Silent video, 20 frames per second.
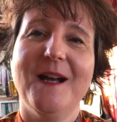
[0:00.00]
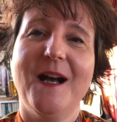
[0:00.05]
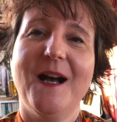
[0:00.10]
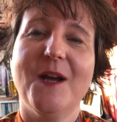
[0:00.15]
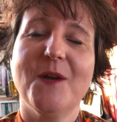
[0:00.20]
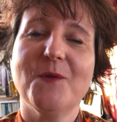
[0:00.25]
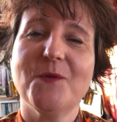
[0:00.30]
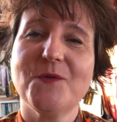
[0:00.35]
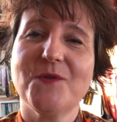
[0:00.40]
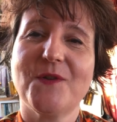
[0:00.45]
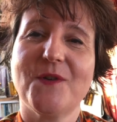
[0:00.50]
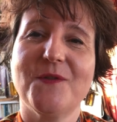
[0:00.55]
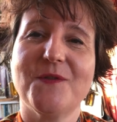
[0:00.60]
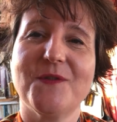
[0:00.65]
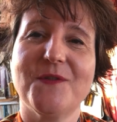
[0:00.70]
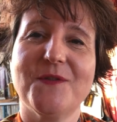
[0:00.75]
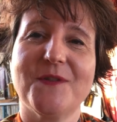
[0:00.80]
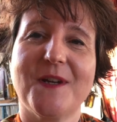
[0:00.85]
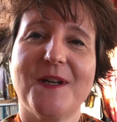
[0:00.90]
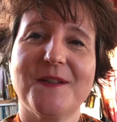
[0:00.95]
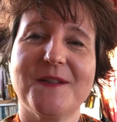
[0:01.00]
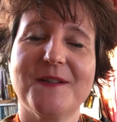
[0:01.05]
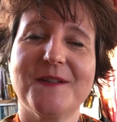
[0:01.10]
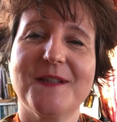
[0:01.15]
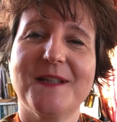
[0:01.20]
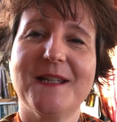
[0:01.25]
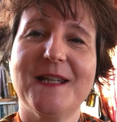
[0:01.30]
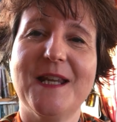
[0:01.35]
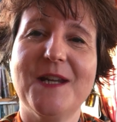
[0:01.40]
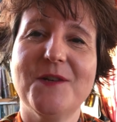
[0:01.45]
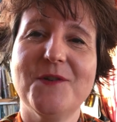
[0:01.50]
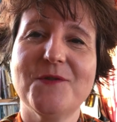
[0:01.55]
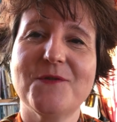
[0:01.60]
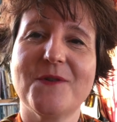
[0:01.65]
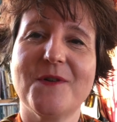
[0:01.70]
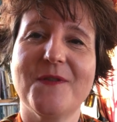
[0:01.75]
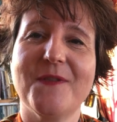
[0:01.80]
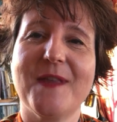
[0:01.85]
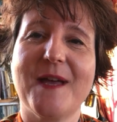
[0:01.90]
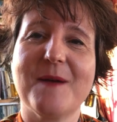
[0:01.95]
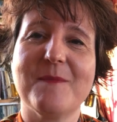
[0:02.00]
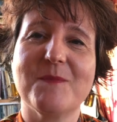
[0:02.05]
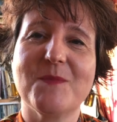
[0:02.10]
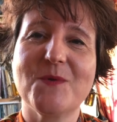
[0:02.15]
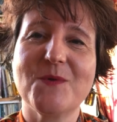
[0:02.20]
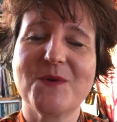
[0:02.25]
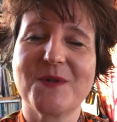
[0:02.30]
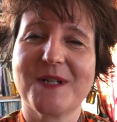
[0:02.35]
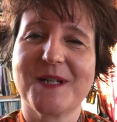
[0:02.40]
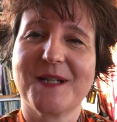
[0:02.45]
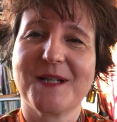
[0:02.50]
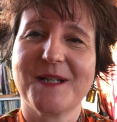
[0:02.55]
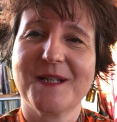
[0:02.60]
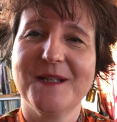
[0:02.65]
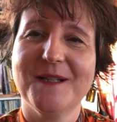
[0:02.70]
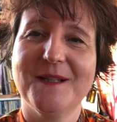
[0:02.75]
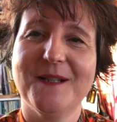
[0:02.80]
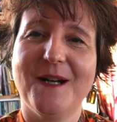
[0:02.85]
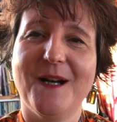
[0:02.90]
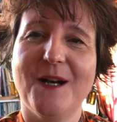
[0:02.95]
I also decided that later on that morning